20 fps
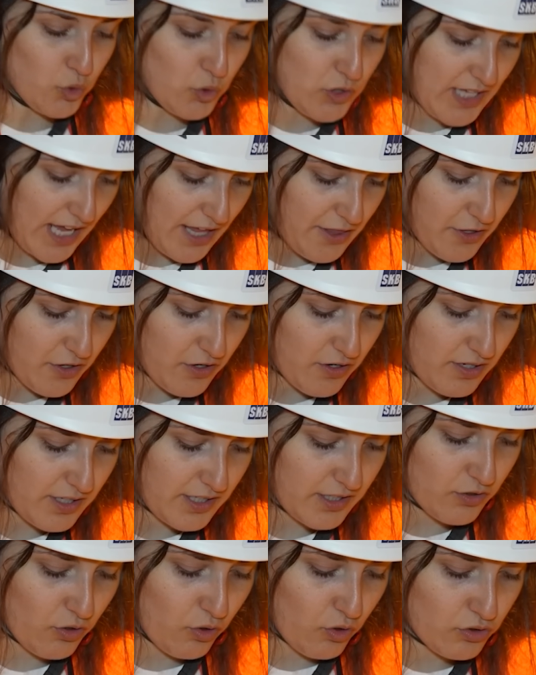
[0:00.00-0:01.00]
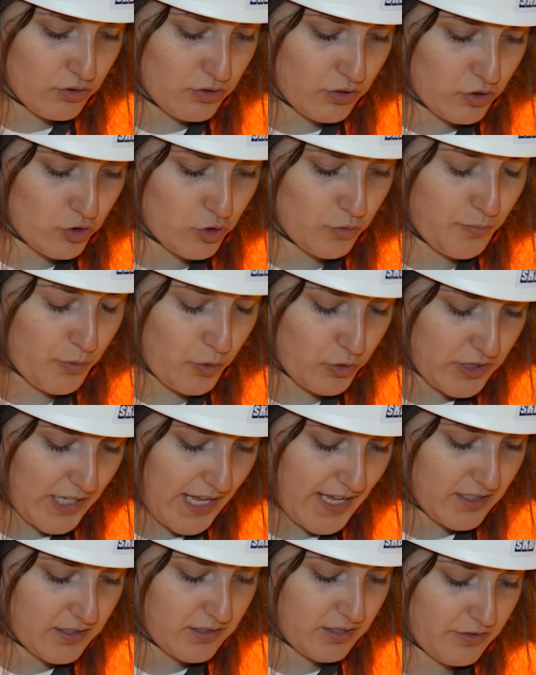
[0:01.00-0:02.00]
together in order to
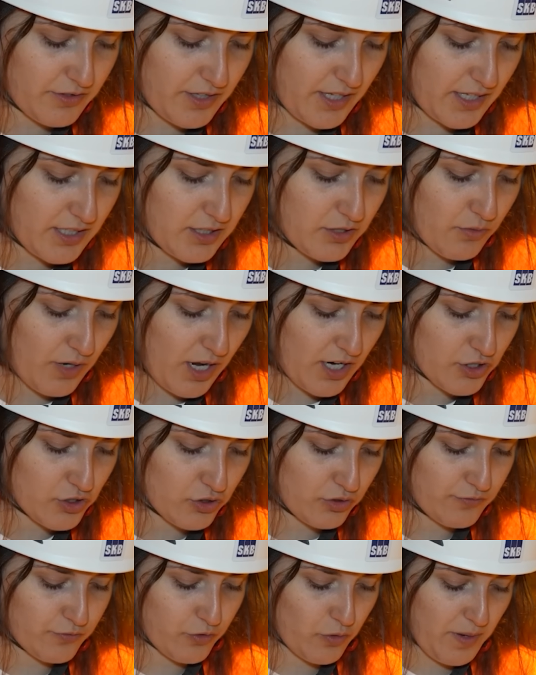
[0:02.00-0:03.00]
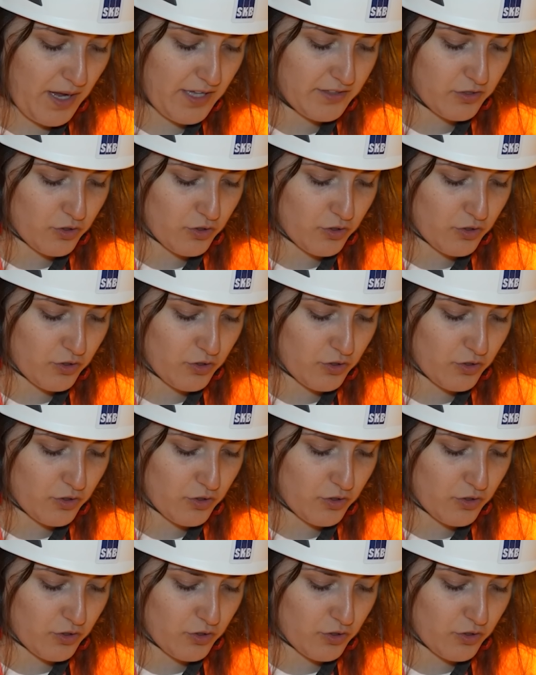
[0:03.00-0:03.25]
protect the interaction from